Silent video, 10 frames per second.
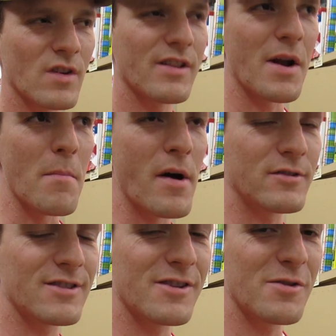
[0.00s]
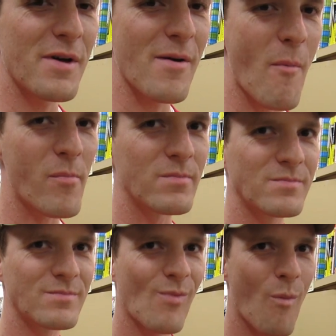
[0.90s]
let it melt a little bit.
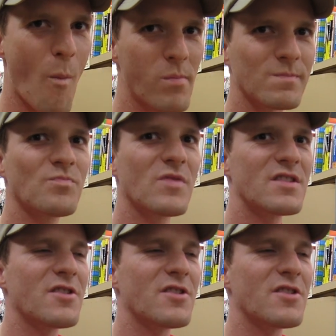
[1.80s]
You